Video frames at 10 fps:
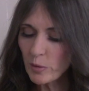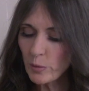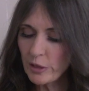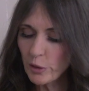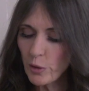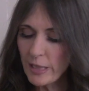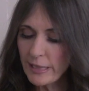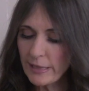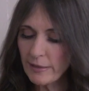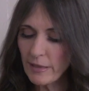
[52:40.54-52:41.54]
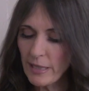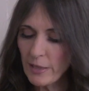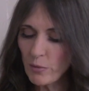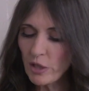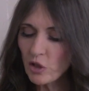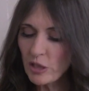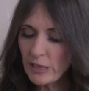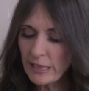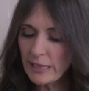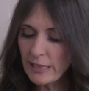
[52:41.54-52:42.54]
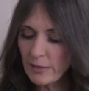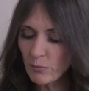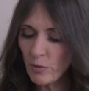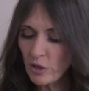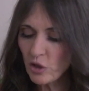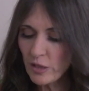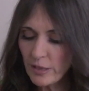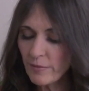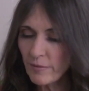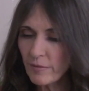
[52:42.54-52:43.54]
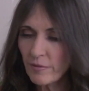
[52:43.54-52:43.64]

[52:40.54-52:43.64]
between Ukraine and Russia. It's Russia